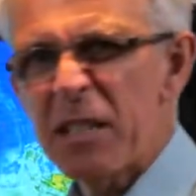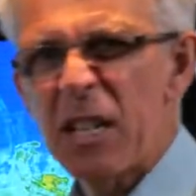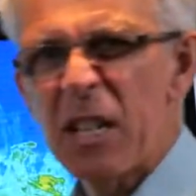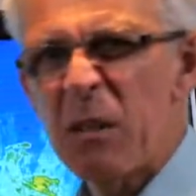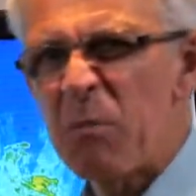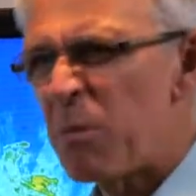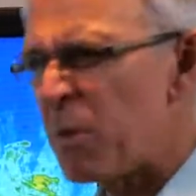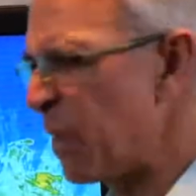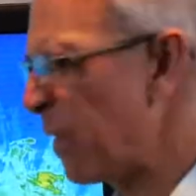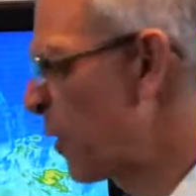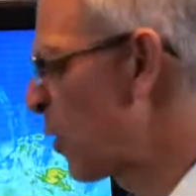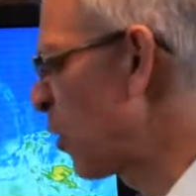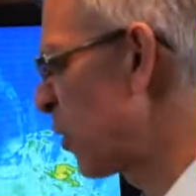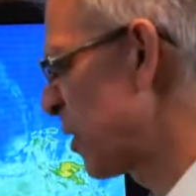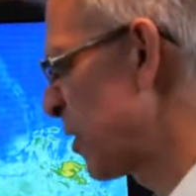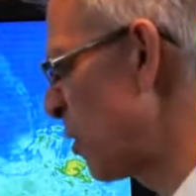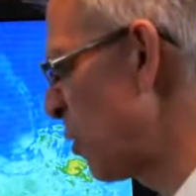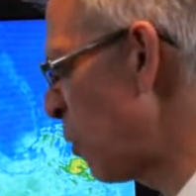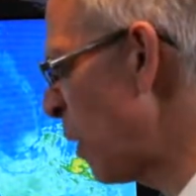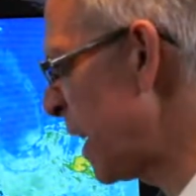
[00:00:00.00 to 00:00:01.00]
in with, of
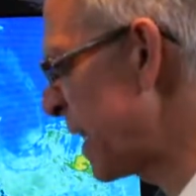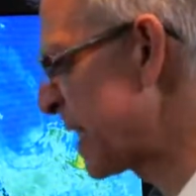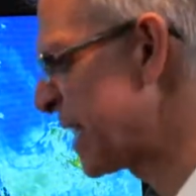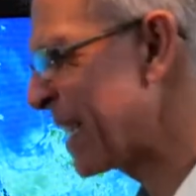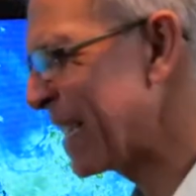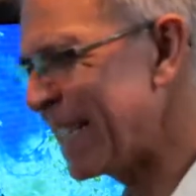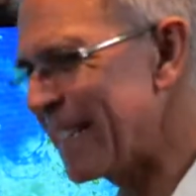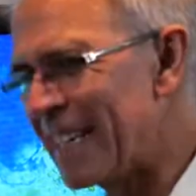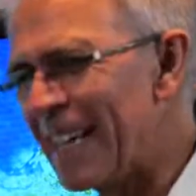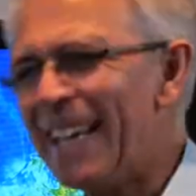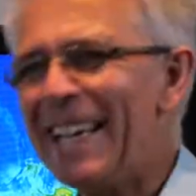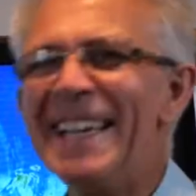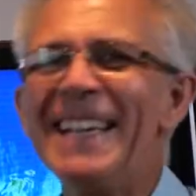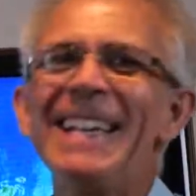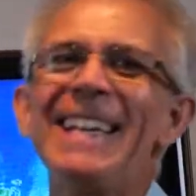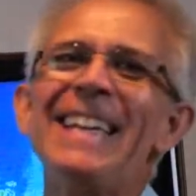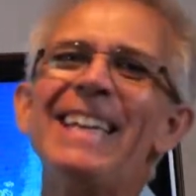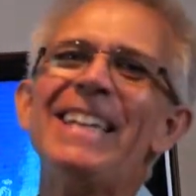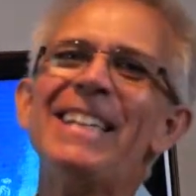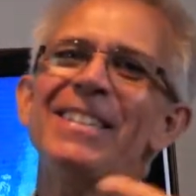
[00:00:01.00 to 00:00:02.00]
course, the westerlies,
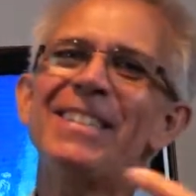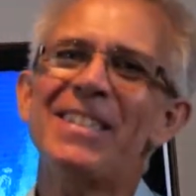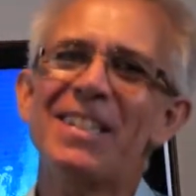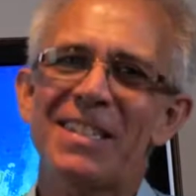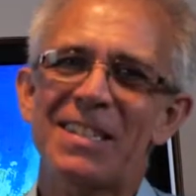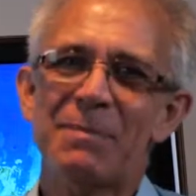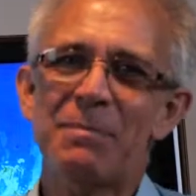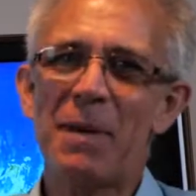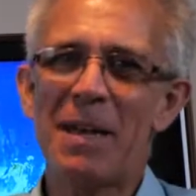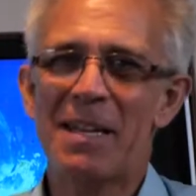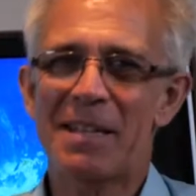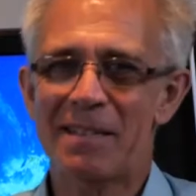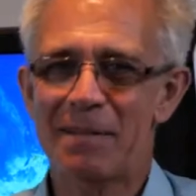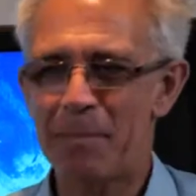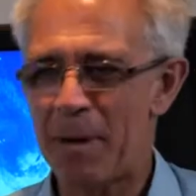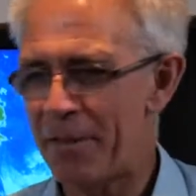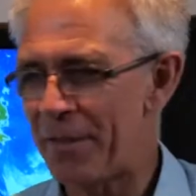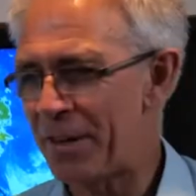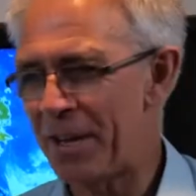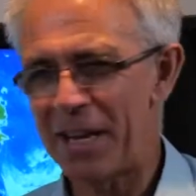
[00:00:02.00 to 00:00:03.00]
it just makes
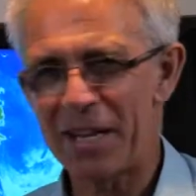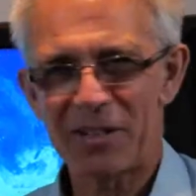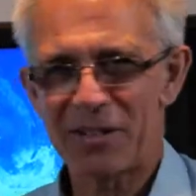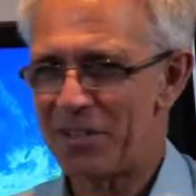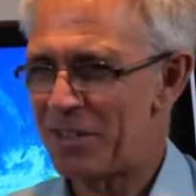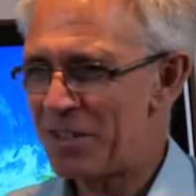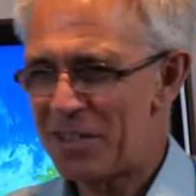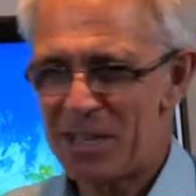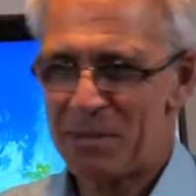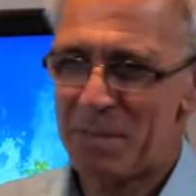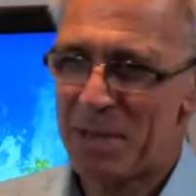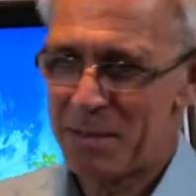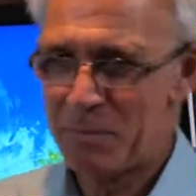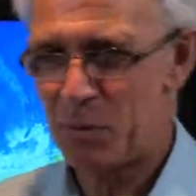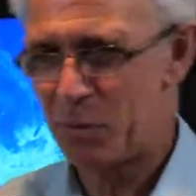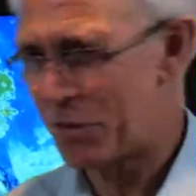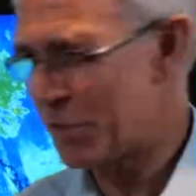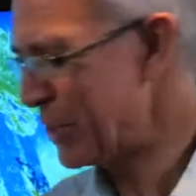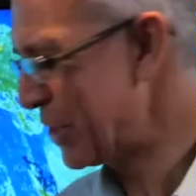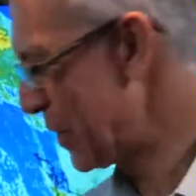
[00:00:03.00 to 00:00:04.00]
Mother Nature just a bit
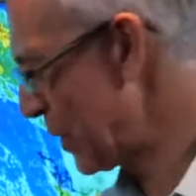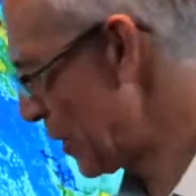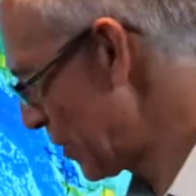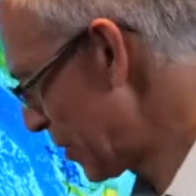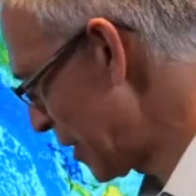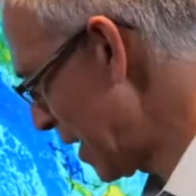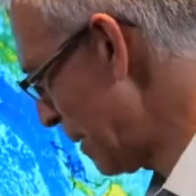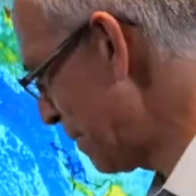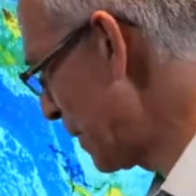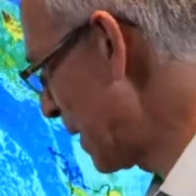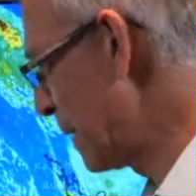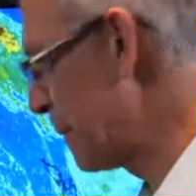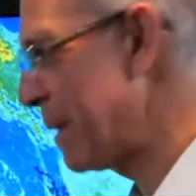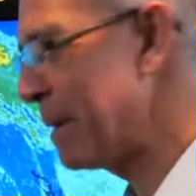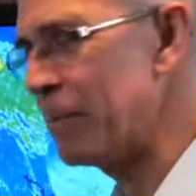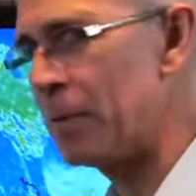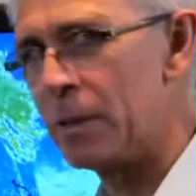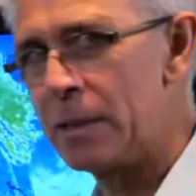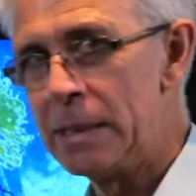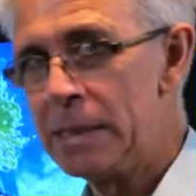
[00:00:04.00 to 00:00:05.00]
more stirred up and a bit
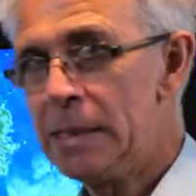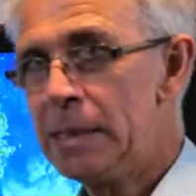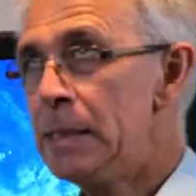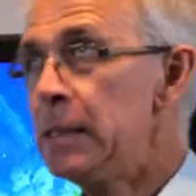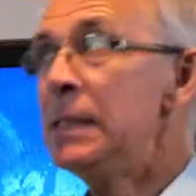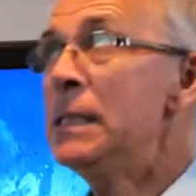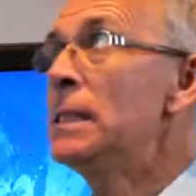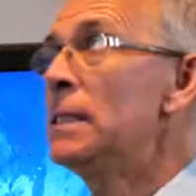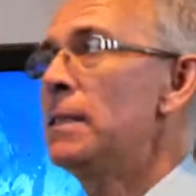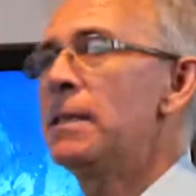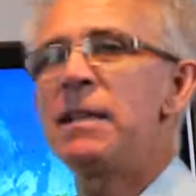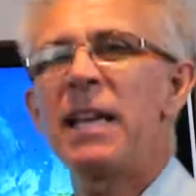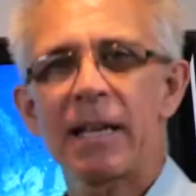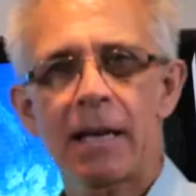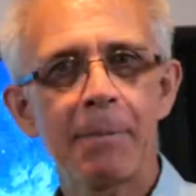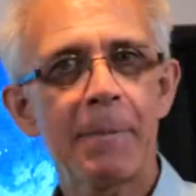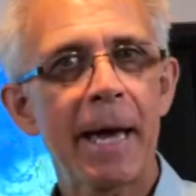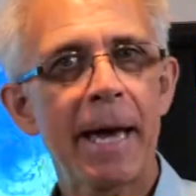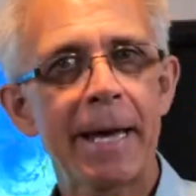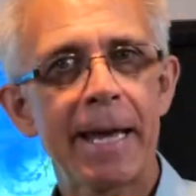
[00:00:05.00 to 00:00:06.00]
more like a
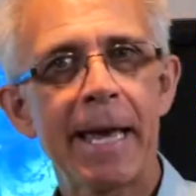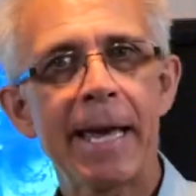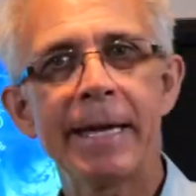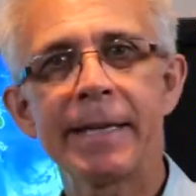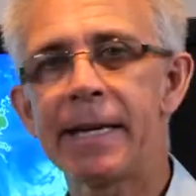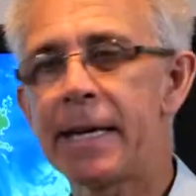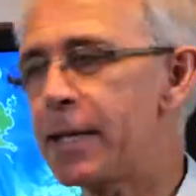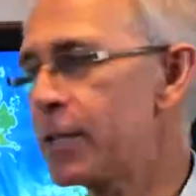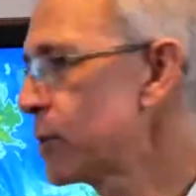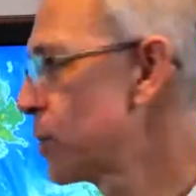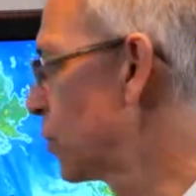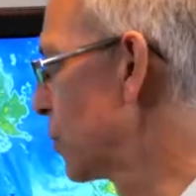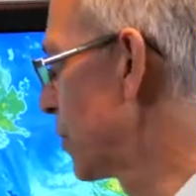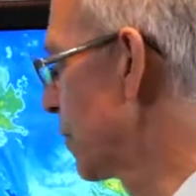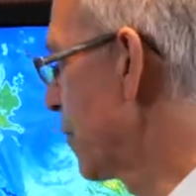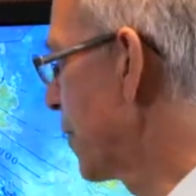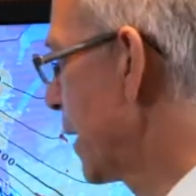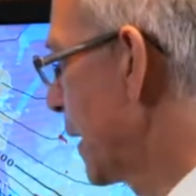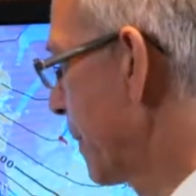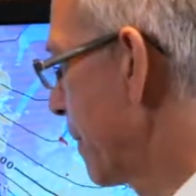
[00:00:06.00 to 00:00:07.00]
bad hair day sort of
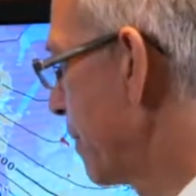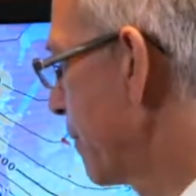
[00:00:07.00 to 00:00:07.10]
thing.